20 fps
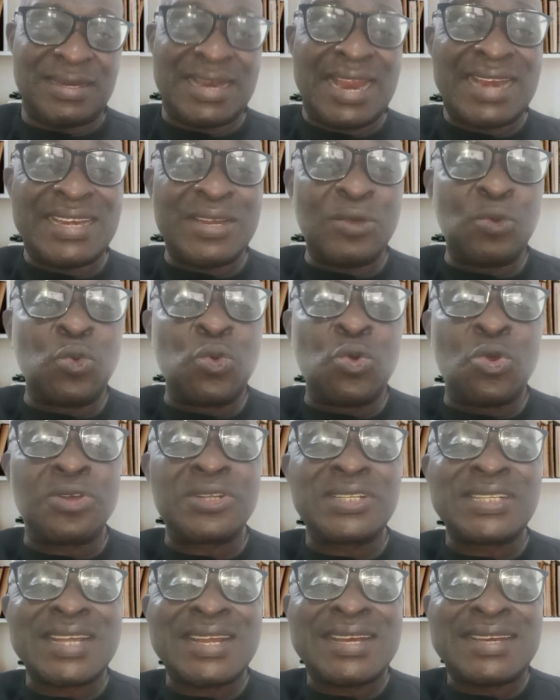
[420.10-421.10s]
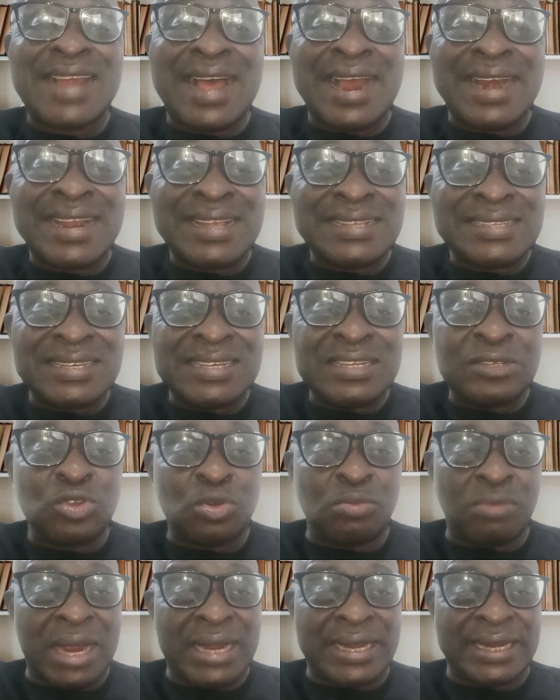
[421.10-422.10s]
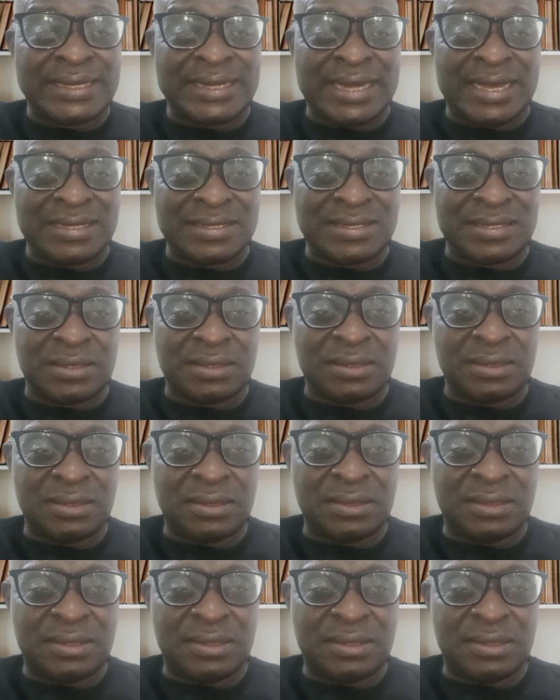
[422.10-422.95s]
that they will not sell directly to marketers.